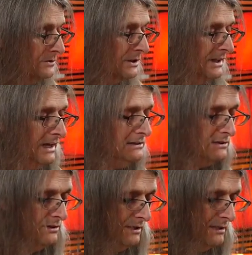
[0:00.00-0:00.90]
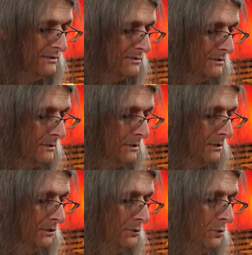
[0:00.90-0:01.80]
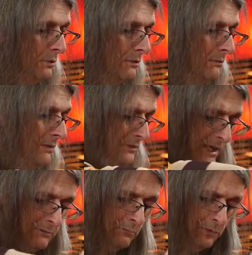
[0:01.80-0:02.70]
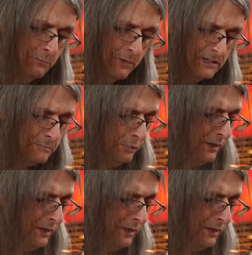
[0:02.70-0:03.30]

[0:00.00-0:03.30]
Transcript: To get to these, you then you must